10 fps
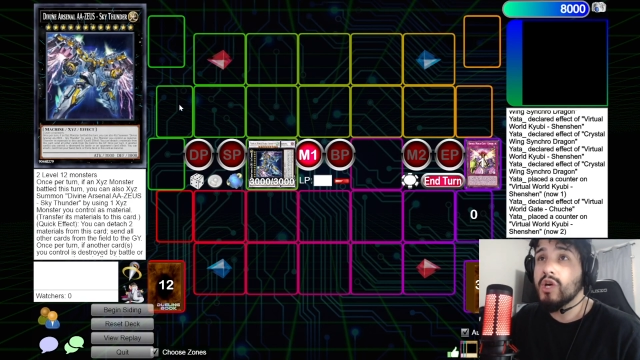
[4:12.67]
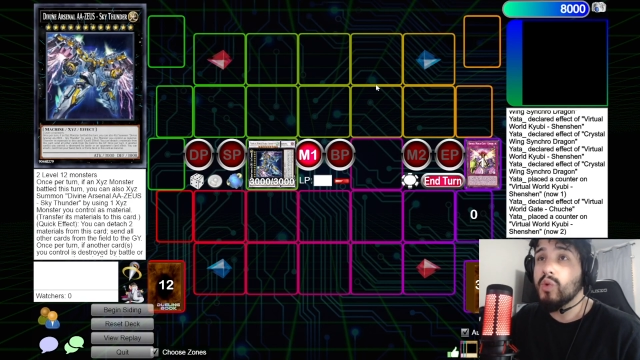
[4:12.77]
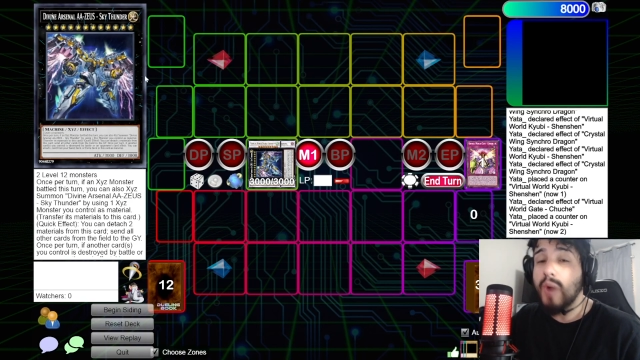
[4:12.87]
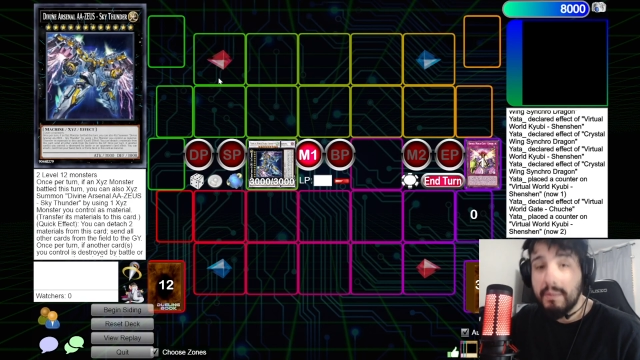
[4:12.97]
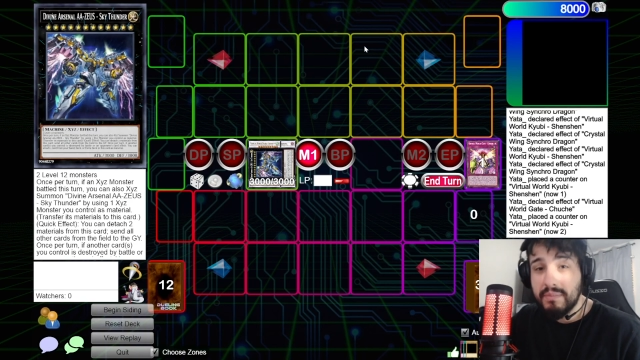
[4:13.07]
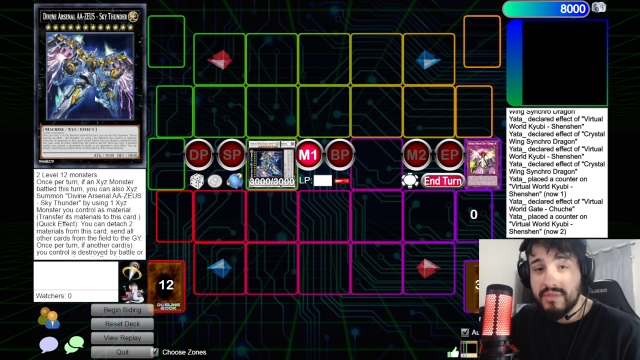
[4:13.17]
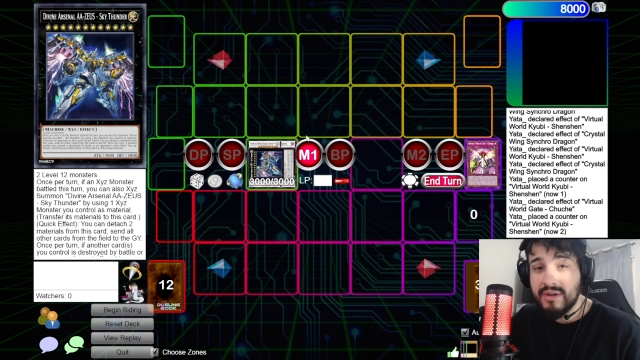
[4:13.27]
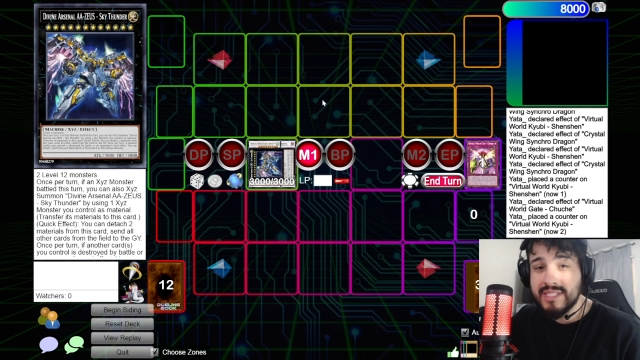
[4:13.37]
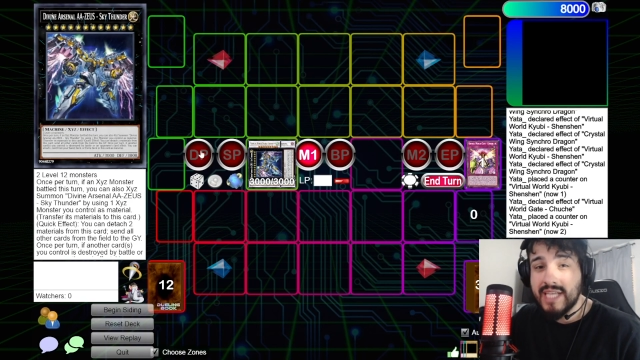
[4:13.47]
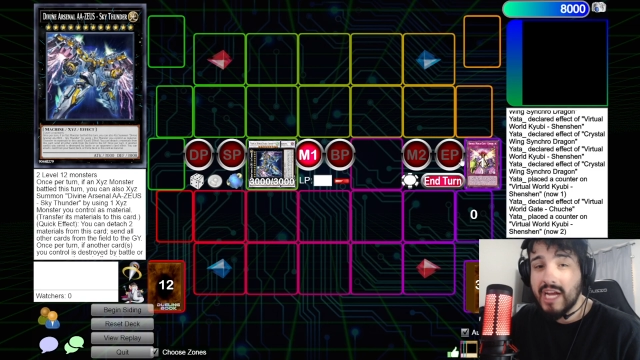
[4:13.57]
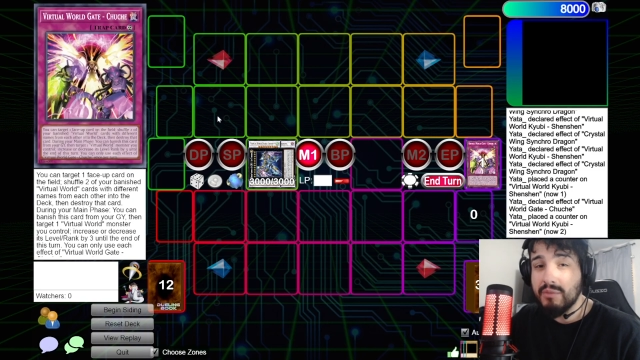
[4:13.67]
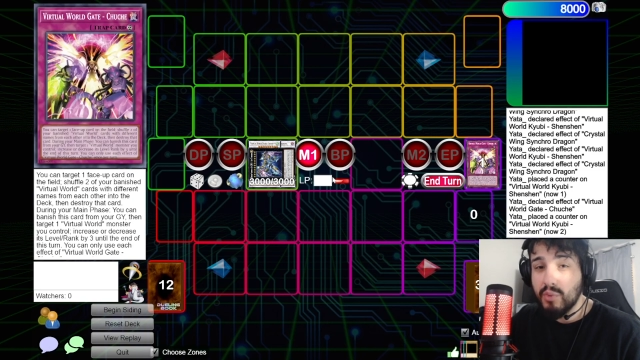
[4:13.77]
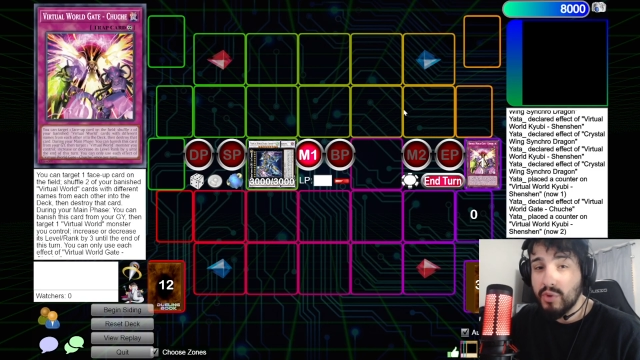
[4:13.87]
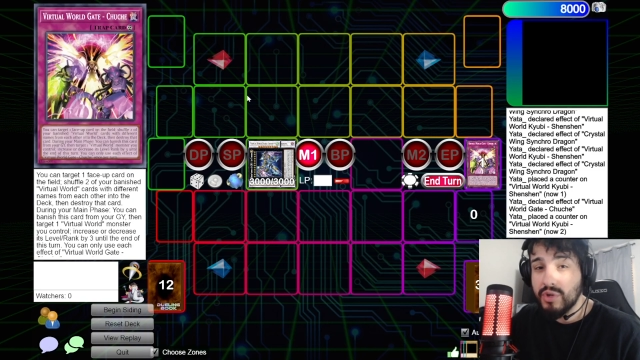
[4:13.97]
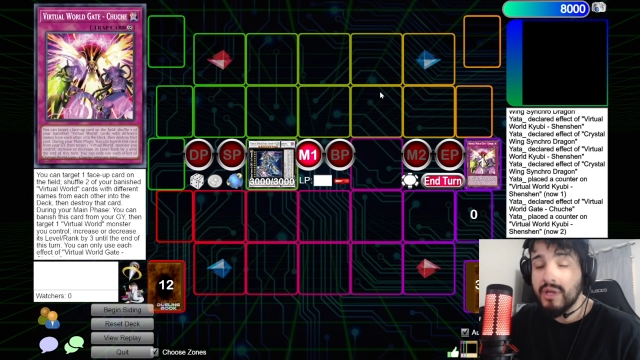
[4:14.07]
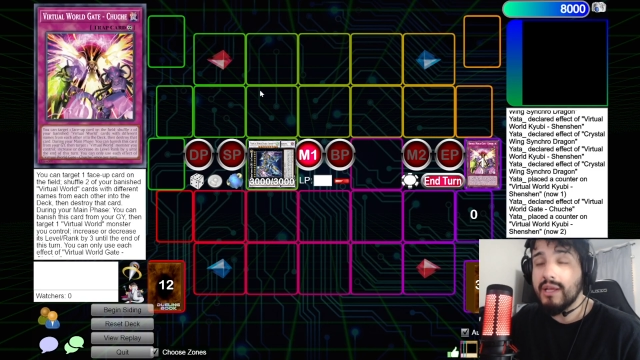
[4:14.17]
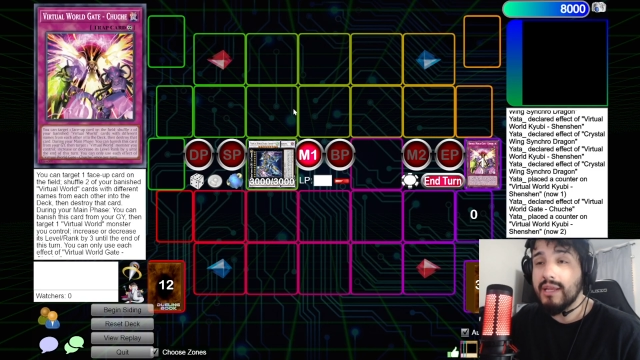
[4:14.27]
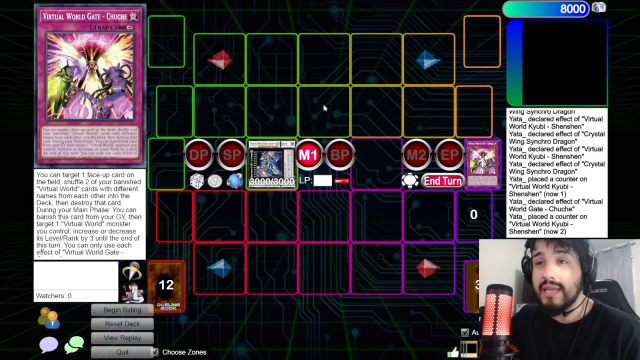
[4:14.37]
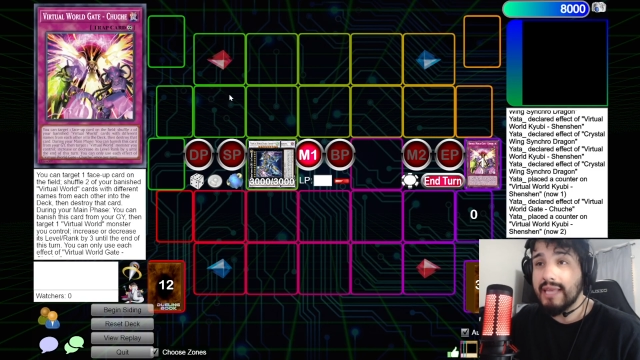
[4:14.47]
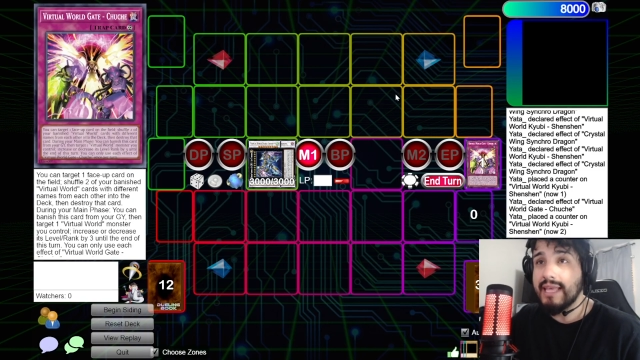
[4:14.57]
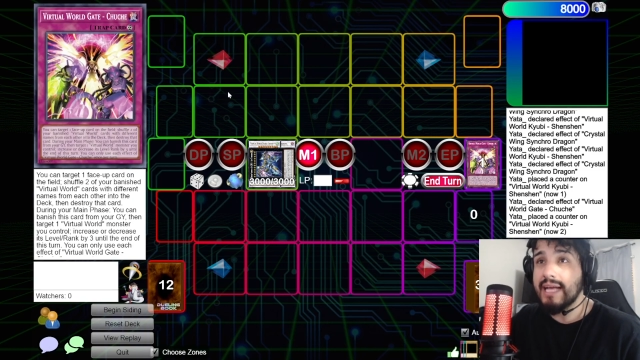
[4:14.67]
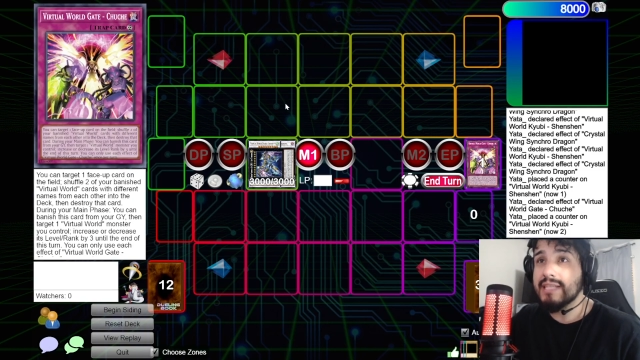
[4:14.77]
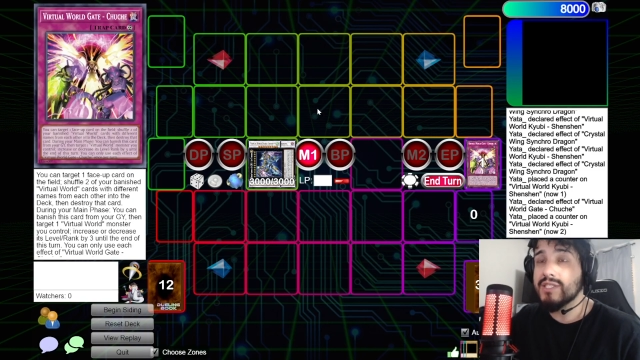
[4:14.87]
wipe their entire board like that.